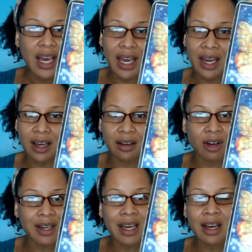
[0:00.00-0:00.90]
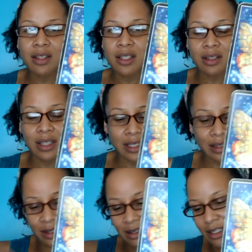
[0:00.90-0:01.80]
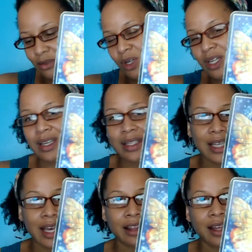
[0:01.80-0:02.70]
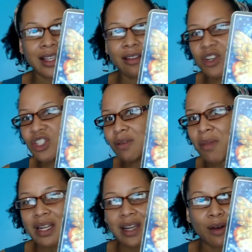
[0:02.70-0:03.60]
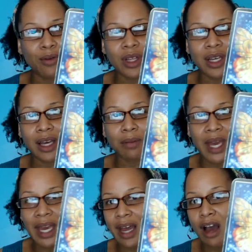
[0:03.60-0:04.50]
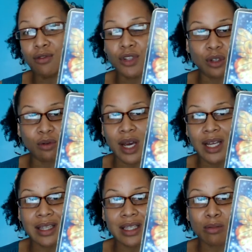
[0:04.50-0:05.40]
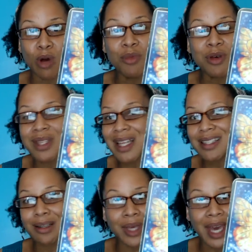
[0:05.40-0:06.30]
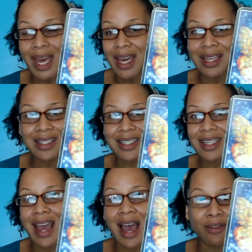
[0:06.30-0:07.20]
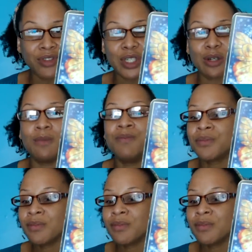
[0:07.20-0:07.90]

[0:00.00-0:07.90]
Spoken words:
And right now this reading is saying like the vision might not really like pan out for you right at this moment, but that's okay. It doesn't have to.